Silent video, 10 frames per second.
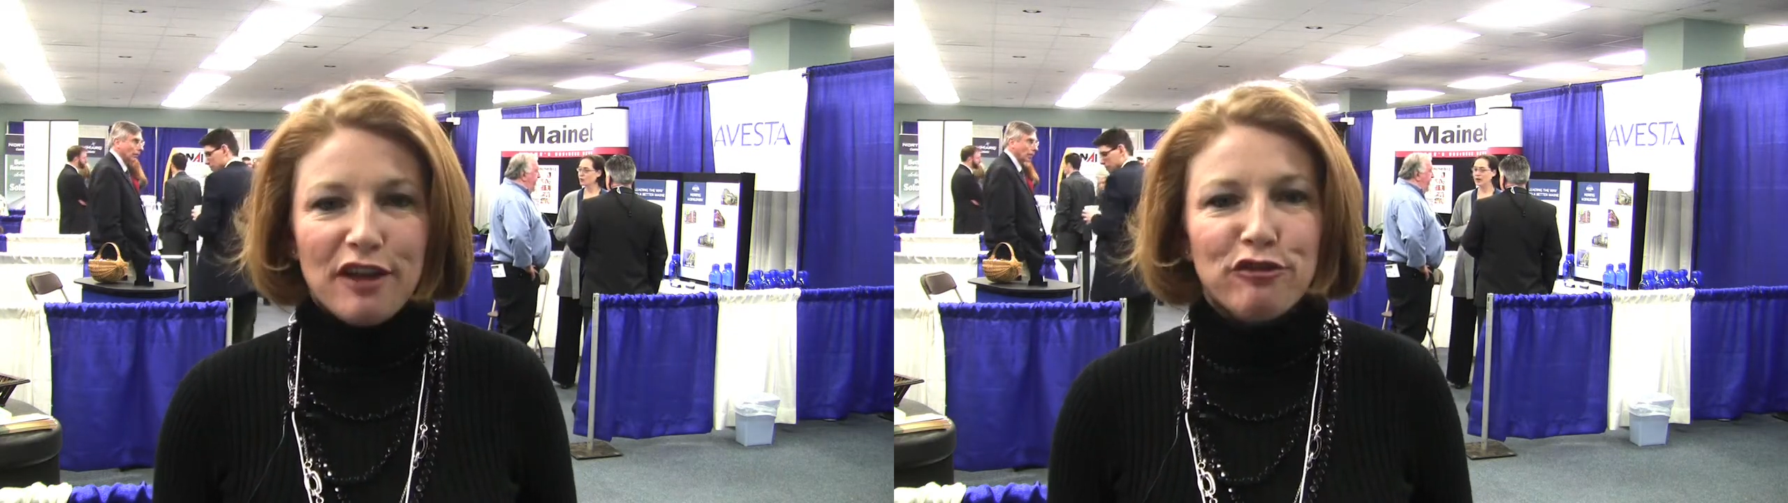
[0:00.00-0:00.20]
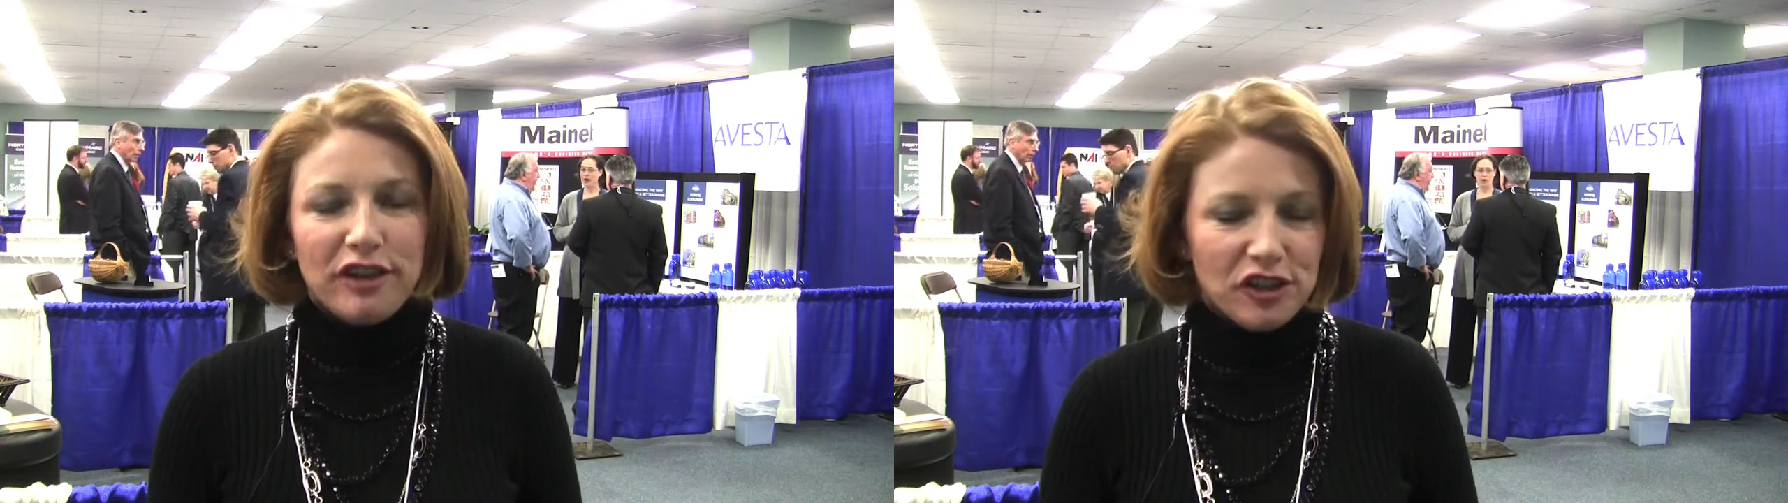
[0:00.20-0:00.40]

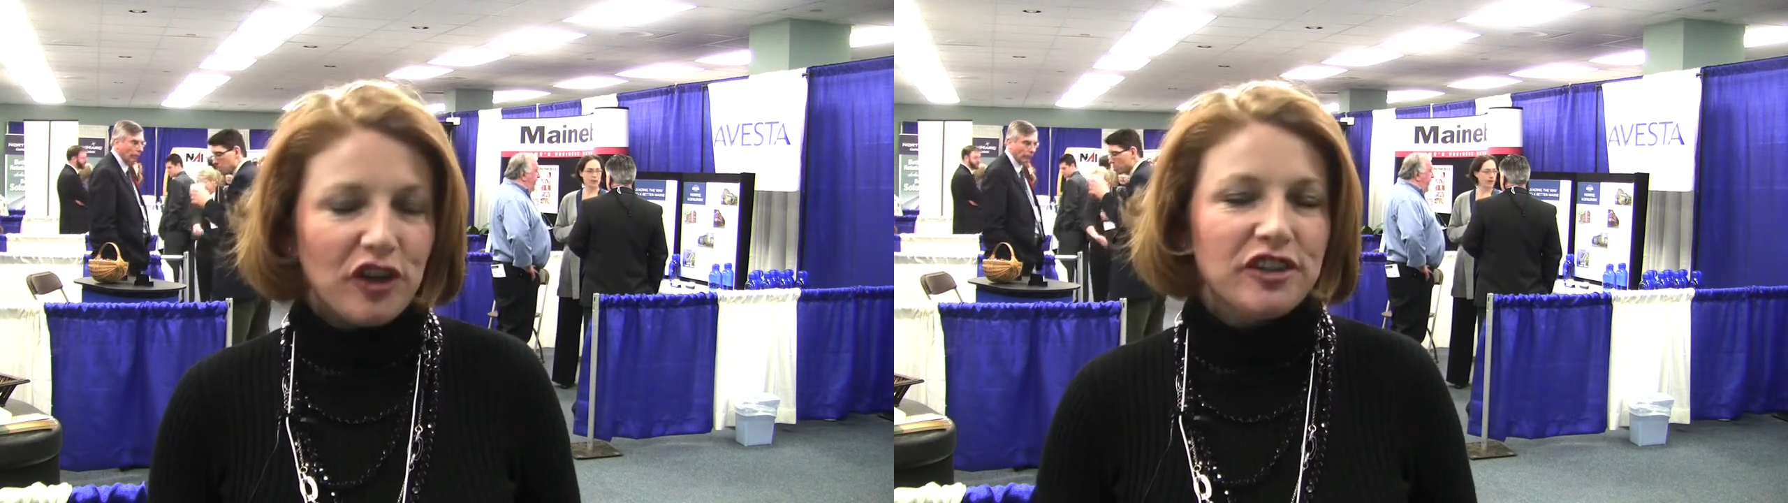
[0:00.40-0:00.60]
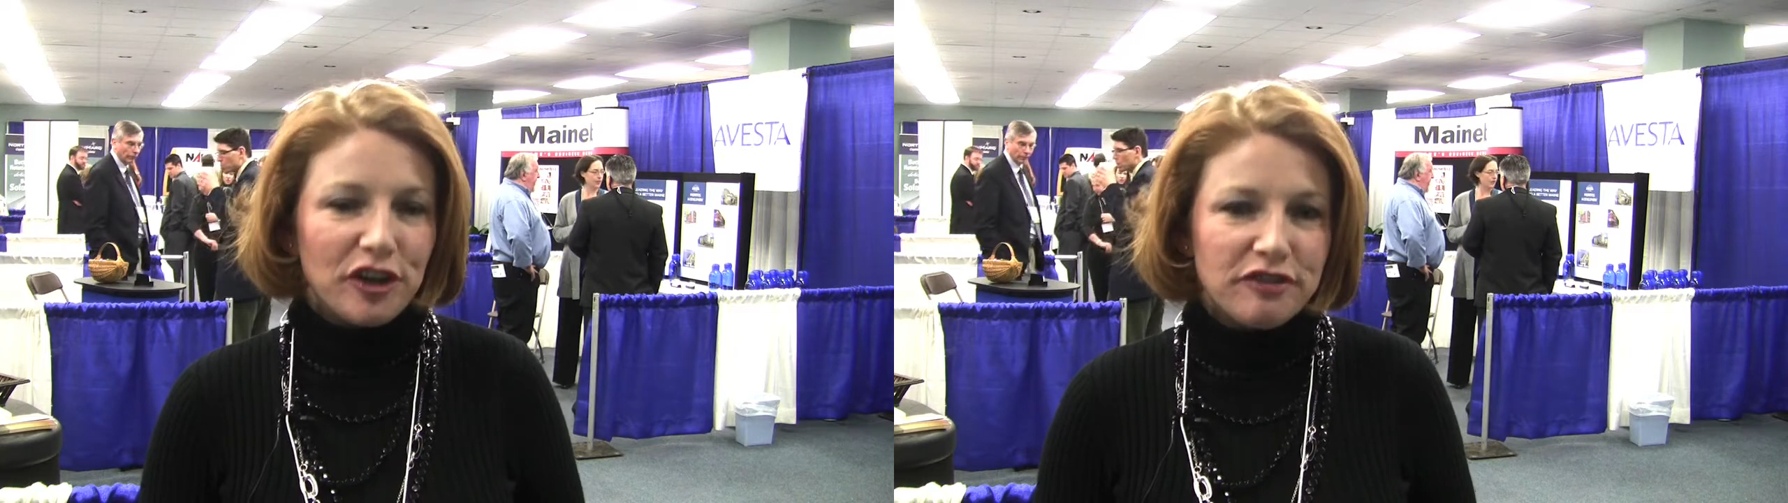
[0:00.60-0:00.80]
other things are
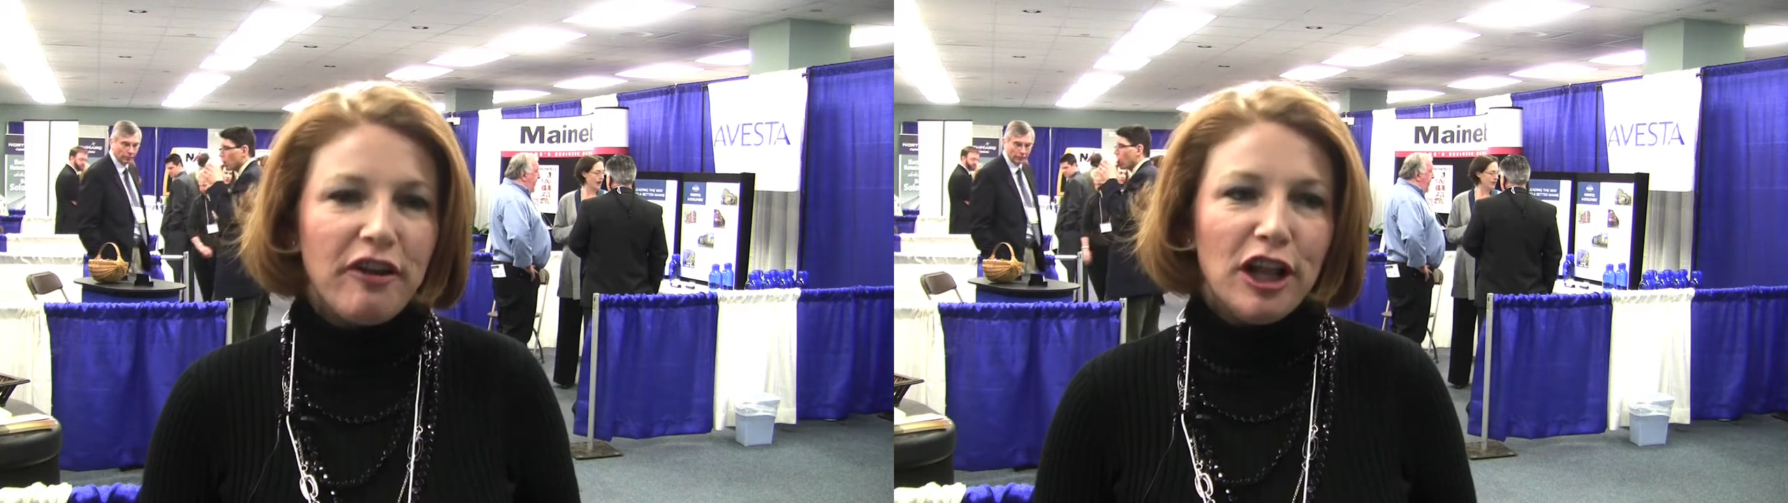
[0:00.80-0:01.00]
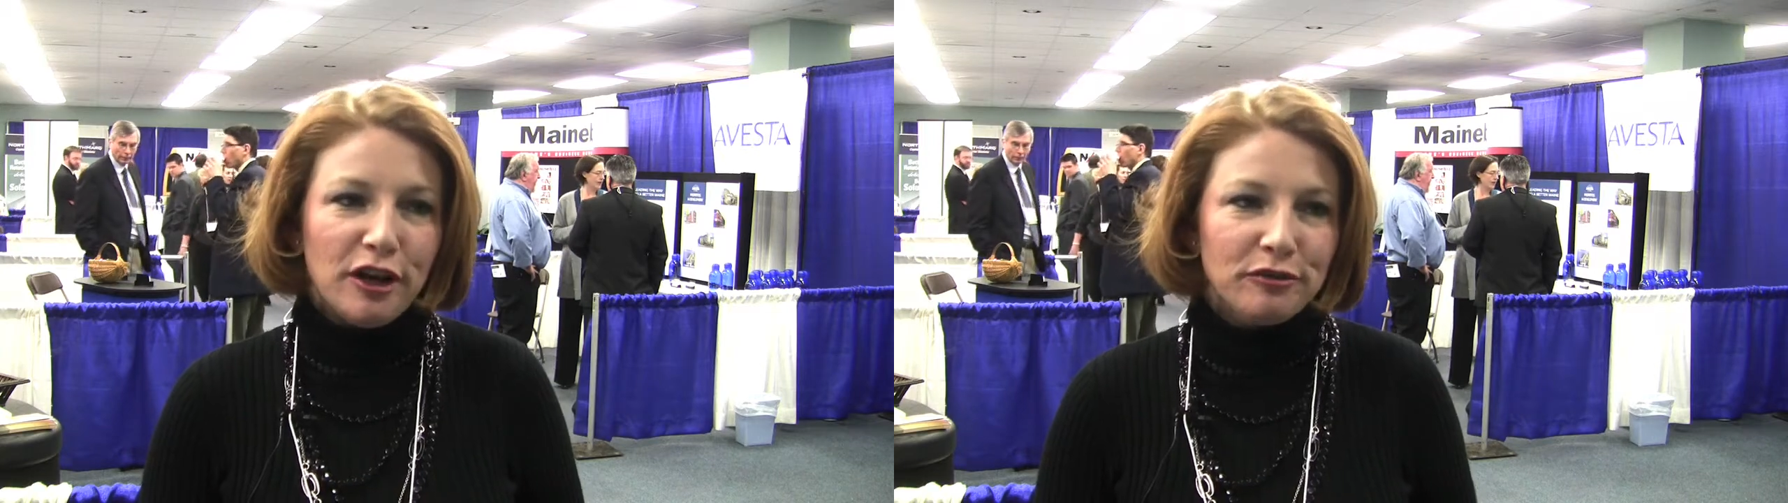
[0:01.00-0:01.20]
going to start to
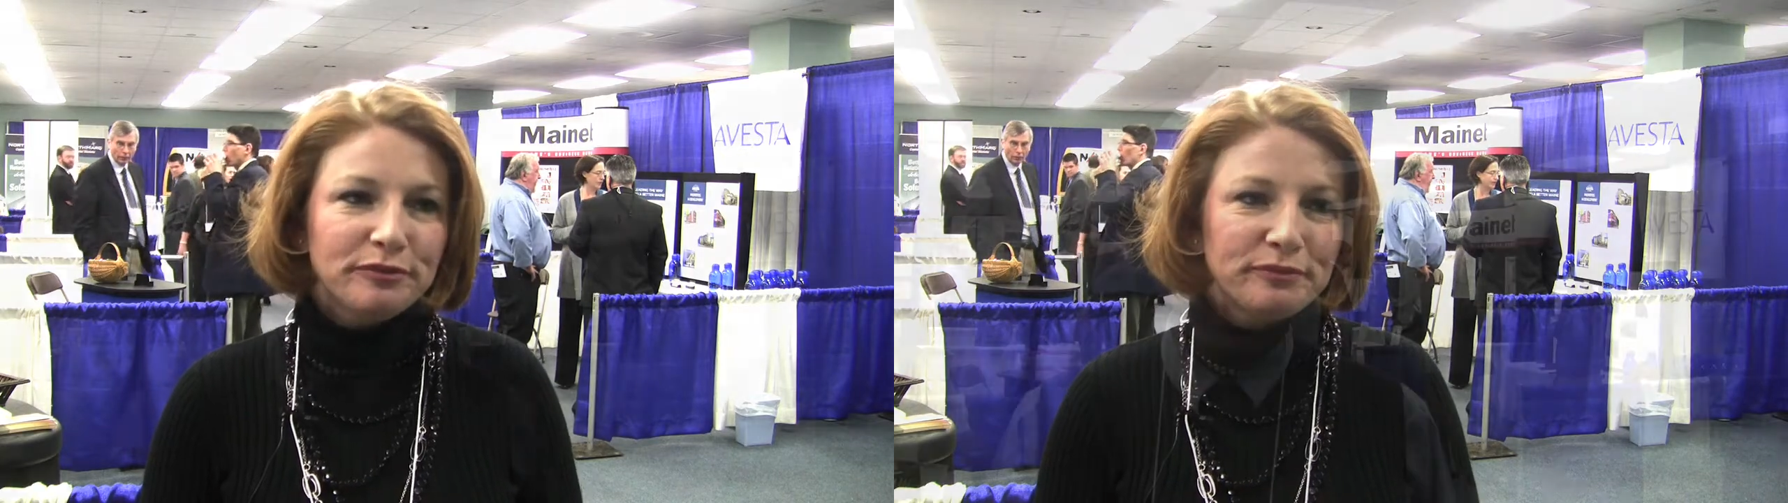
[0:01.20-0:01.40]
follow.